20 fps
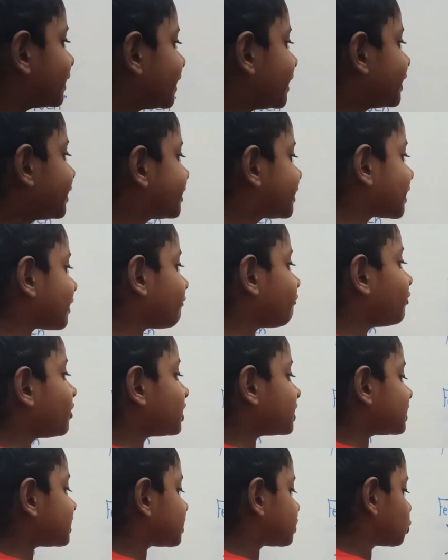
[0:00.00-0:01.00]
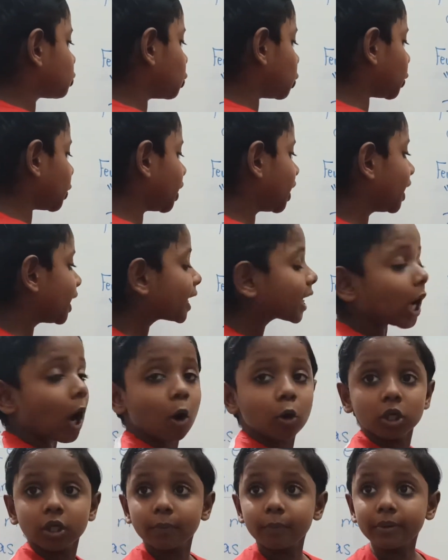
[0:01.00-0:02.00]
It refers to
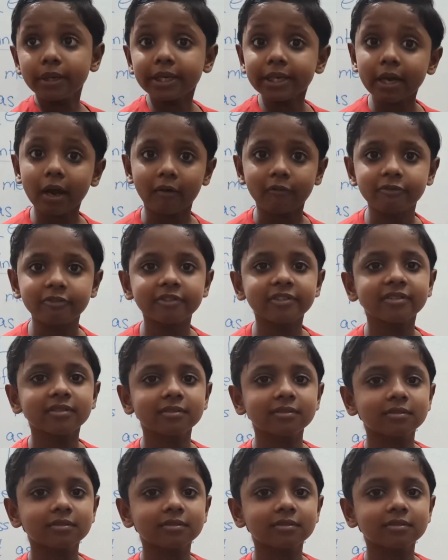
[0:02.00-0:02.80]
countable noun.